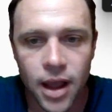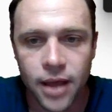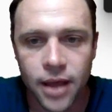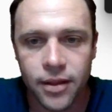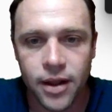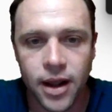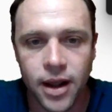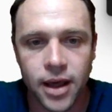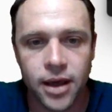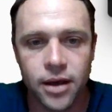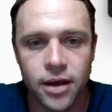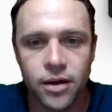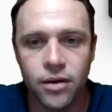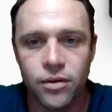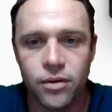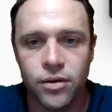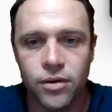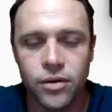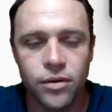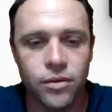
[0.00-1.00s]
And then I can
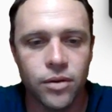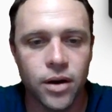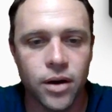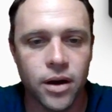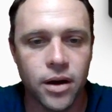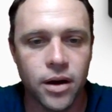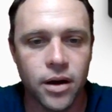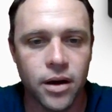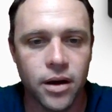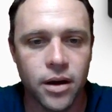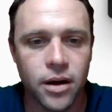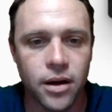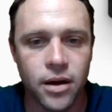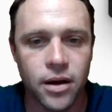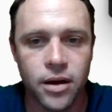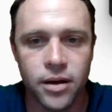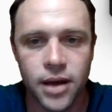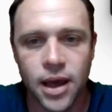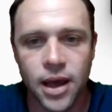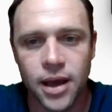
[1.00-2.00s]
go to,
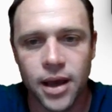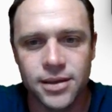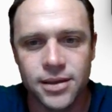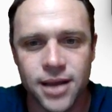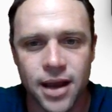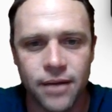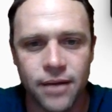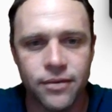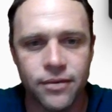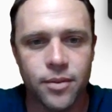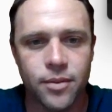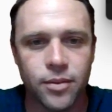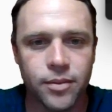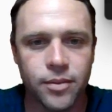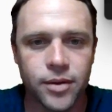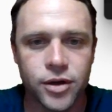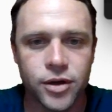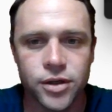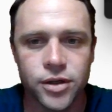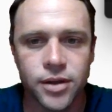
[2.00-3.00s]
yeah, because I have that
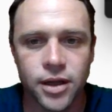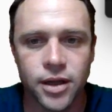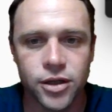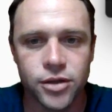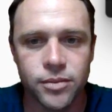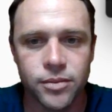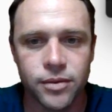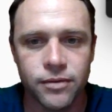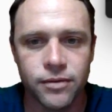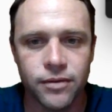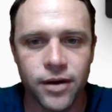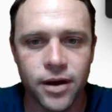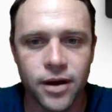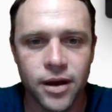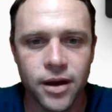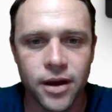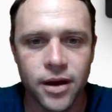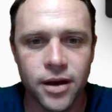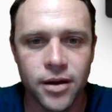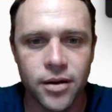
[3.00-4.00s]
permission, that should be
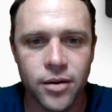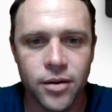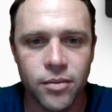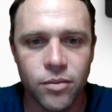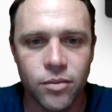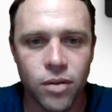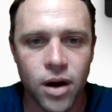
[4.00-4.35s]
fine.